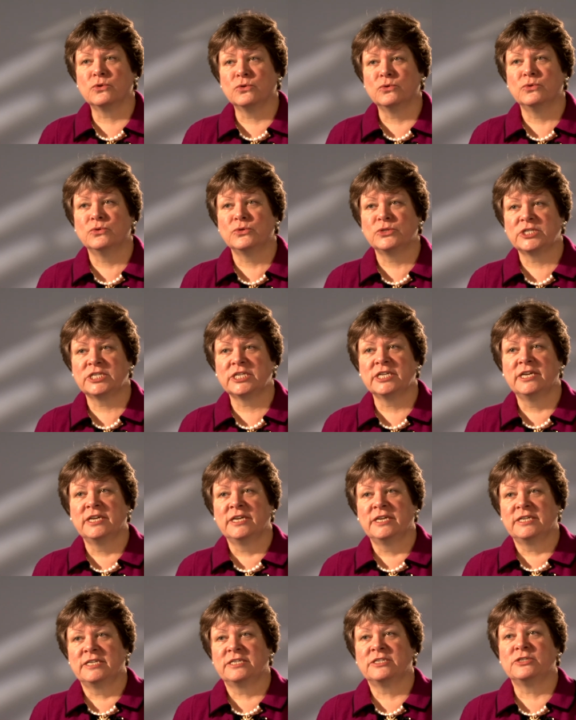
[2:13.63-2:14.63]
course
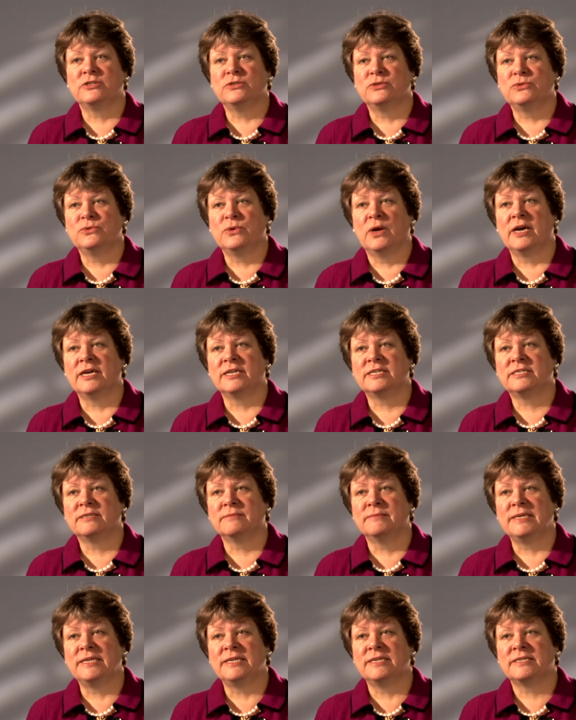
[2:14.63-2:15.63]
to
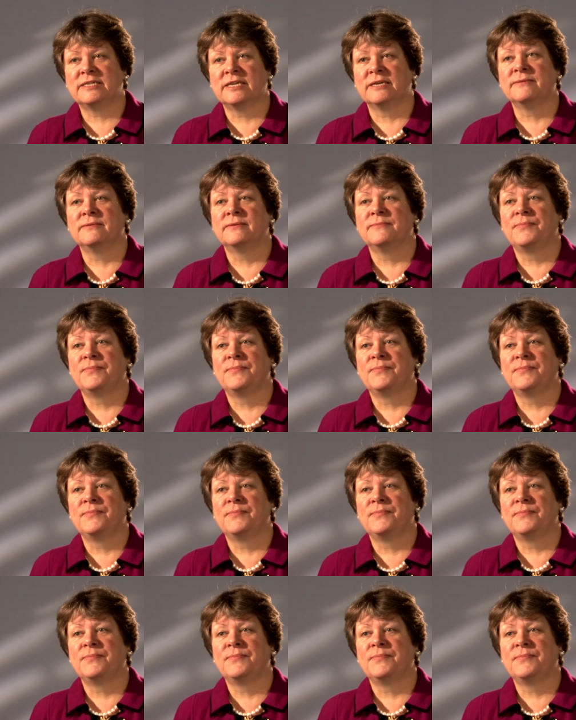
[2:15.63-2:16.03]
meet